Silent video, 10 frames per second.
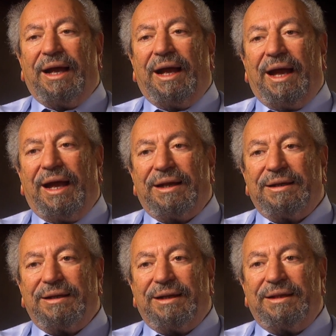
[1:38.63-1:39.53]

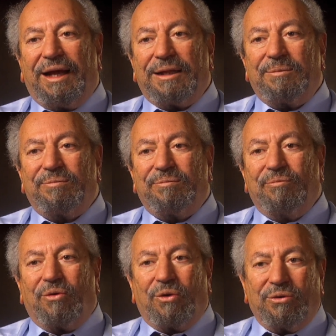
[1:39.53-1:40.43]
and that
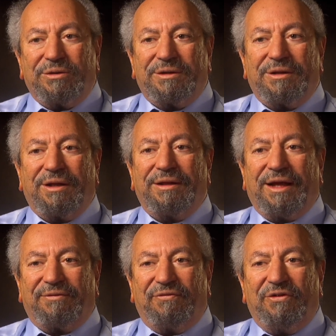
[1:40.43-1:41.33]
brought
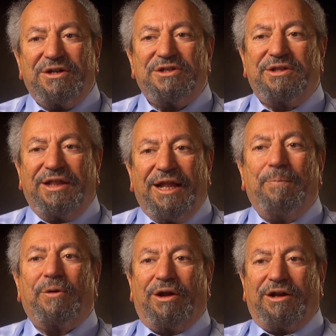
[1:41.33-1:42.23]
that first
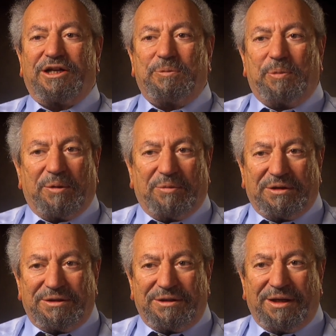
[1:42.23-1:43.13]
liberal
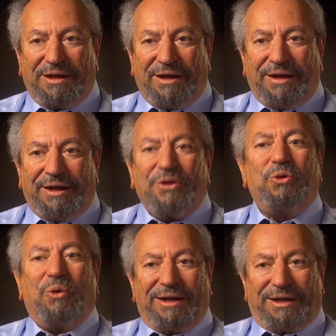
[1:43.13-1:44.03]
experiment
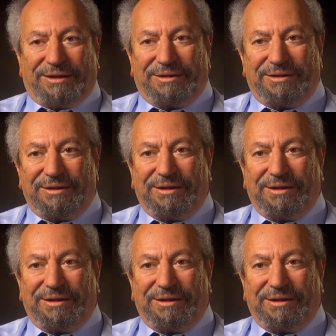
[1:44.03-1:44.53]
to an end.